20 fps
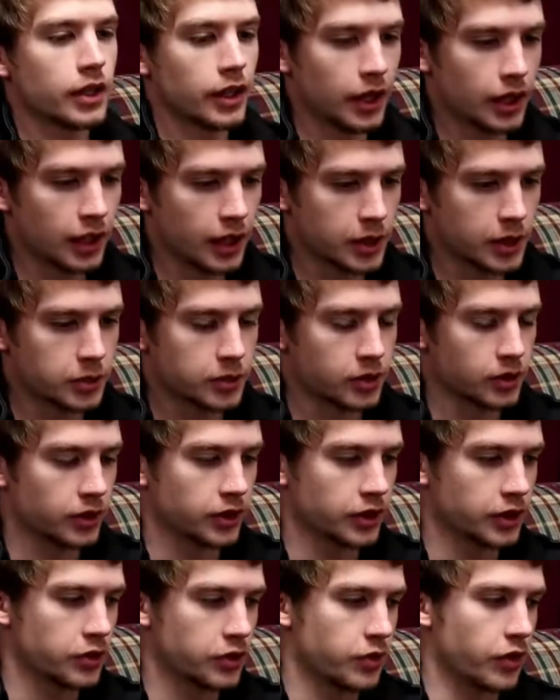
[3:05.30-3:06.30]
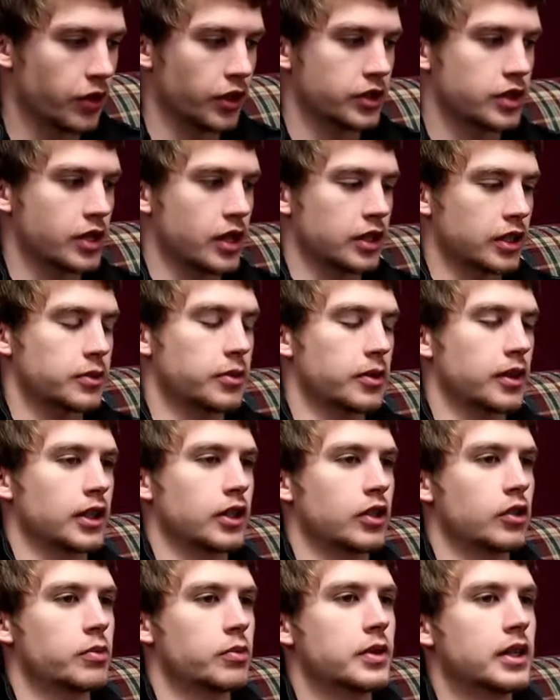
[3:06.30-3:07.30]
Yeah, absolutely. And you've already talked about a
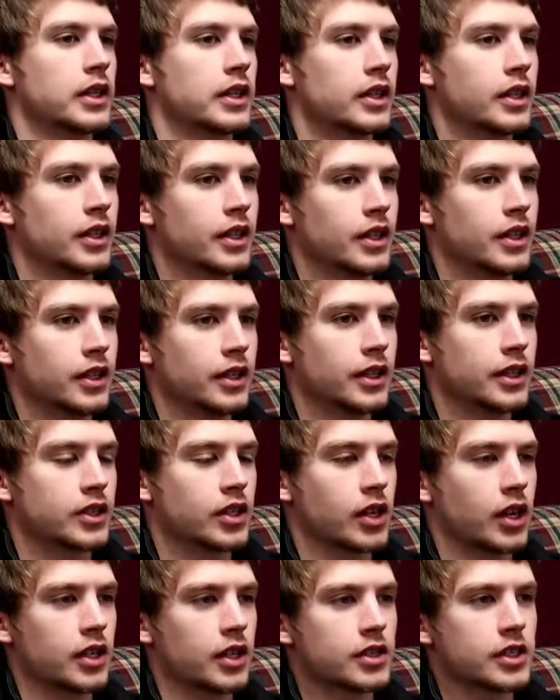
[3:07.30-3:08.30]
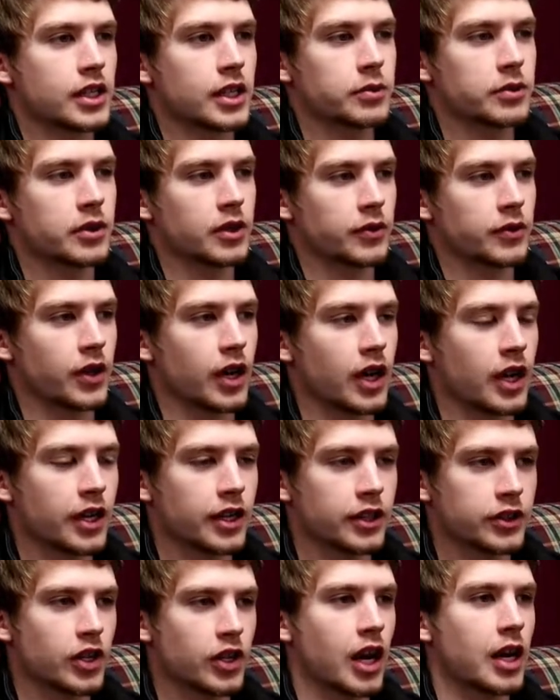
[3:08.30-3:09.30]
little bit this concept of
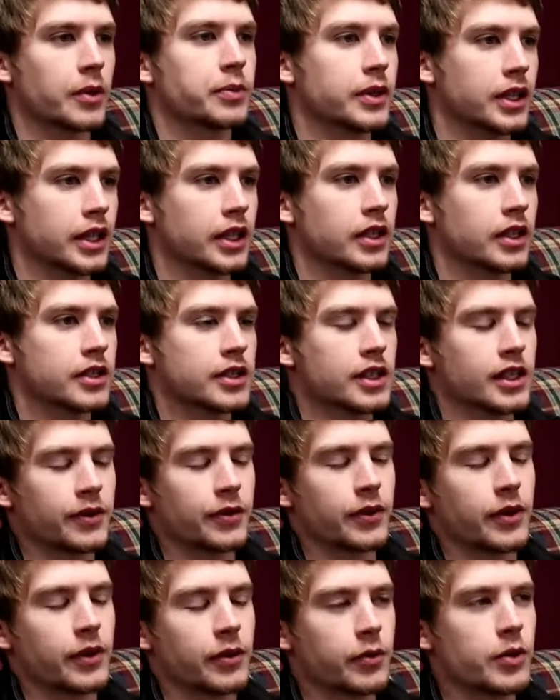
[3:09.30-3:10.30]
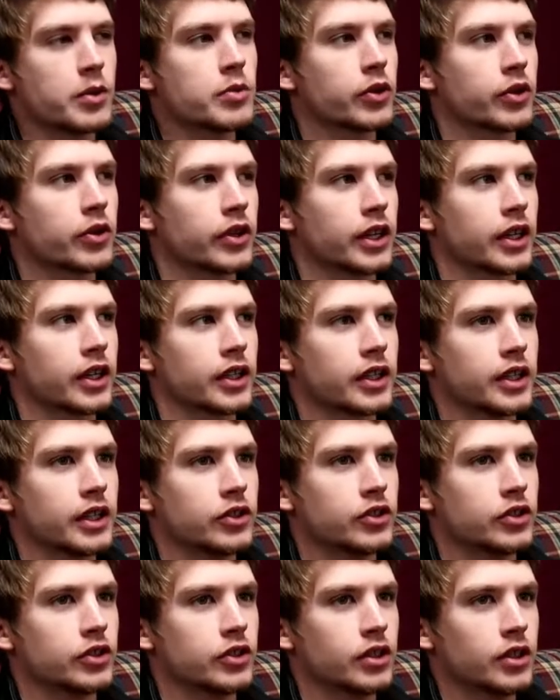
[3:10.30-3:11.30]
God adopting us. And if I remember correctly,
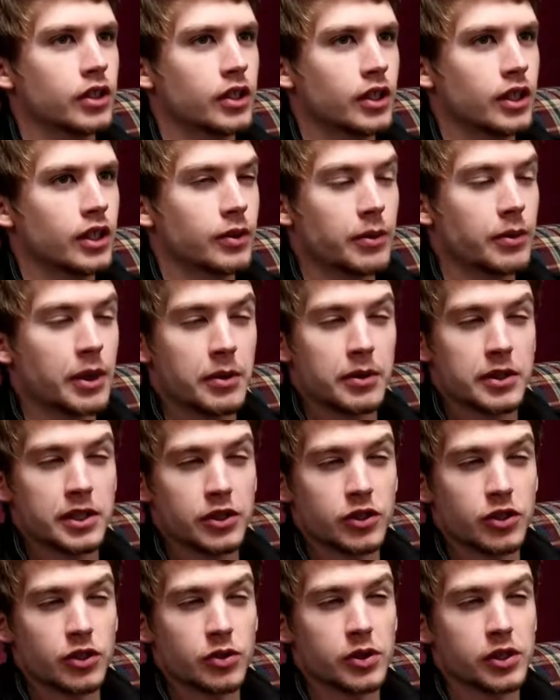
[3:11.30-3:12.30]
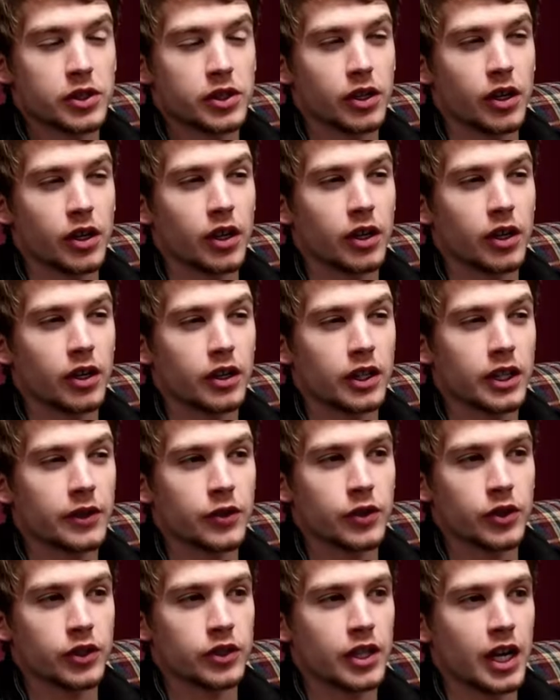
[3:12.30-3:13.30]
in maybe it's in Jewish law,
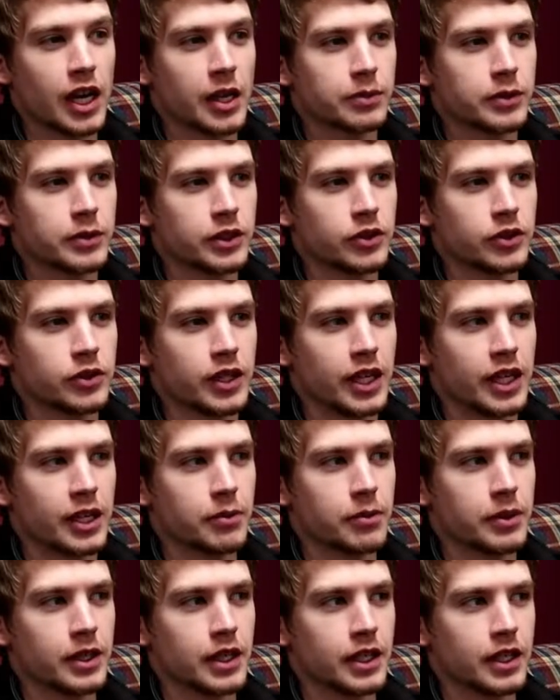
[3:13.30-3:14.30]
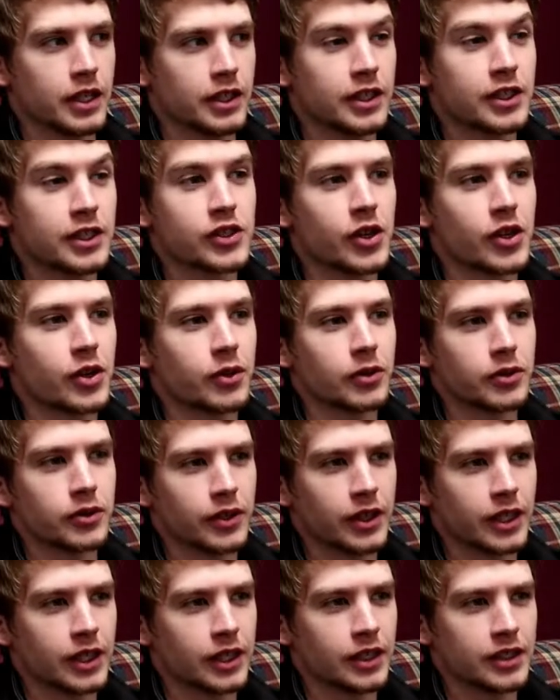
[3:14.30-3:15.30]
if you're adopted, you can't be
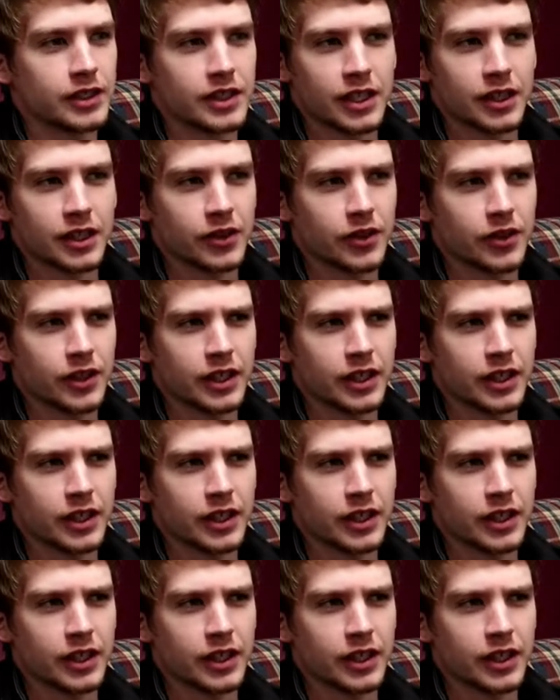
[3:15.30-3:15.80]
disowned, right? Is that